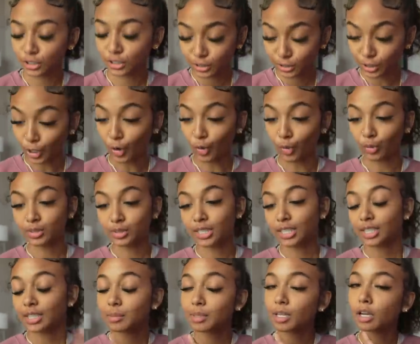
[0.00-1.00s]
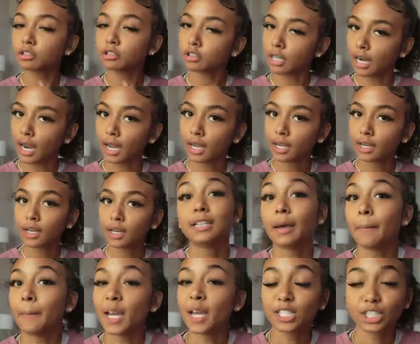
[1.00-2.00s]
So to keep me on track,
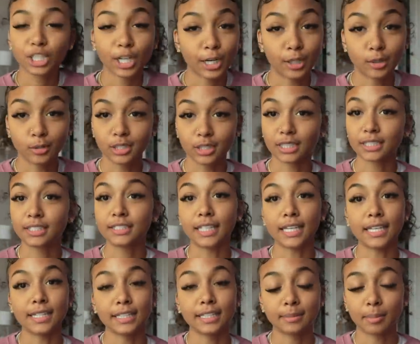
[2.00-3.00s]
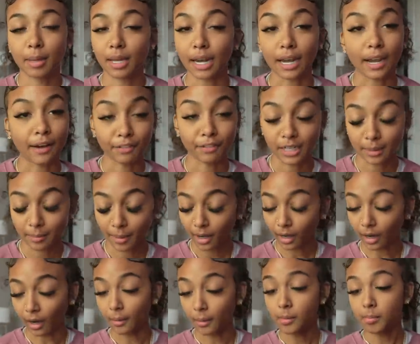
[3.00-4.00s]
to make sure I don't just sit in this bed and never get
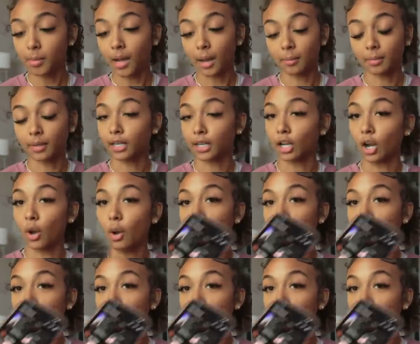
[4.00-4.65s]
back up, I'm gonna go